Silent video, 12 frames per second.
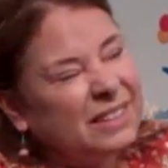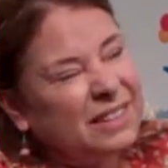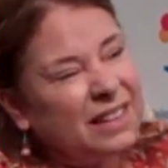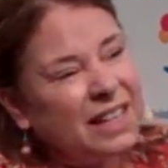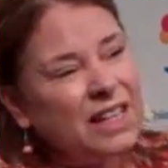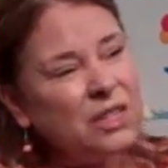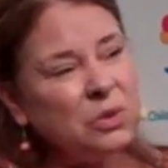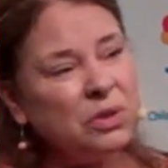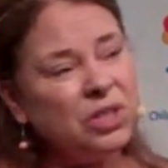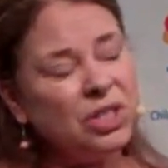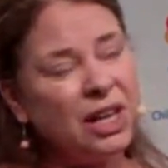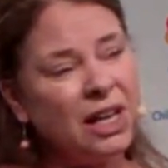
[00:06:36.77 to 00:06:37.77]
Things were
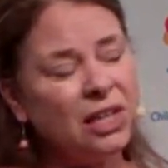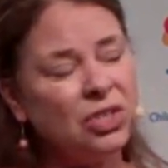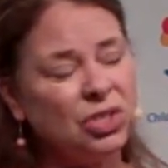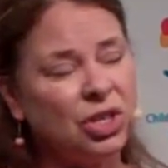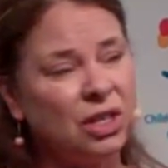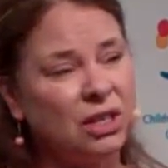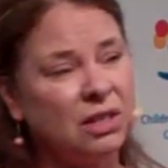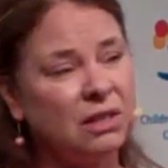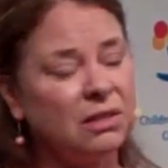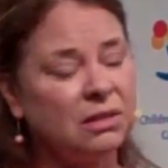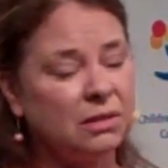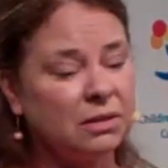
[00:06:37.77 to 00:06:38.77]
changing.
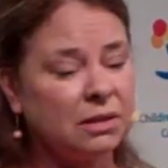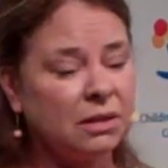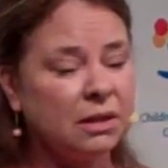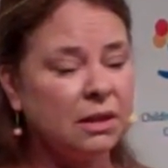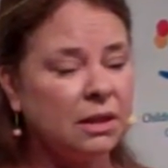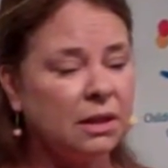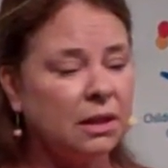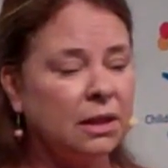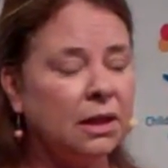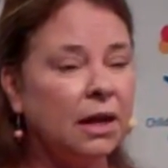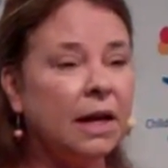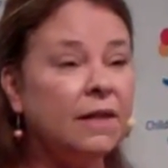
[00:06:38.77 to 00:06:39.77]

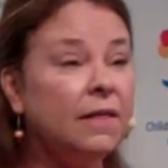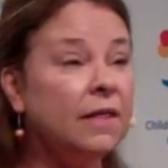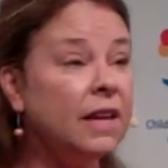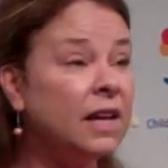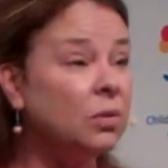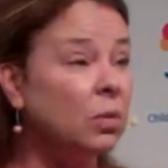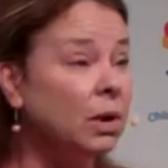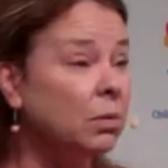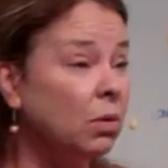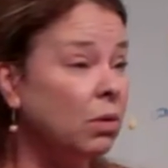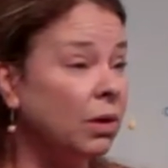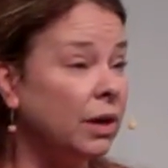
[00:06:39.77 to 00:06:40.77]
And then one
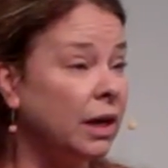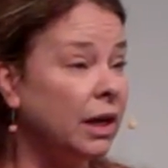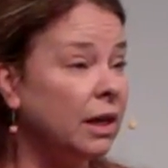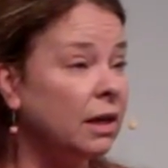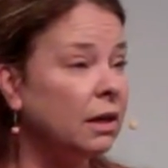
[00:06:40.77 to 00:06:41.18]
morning,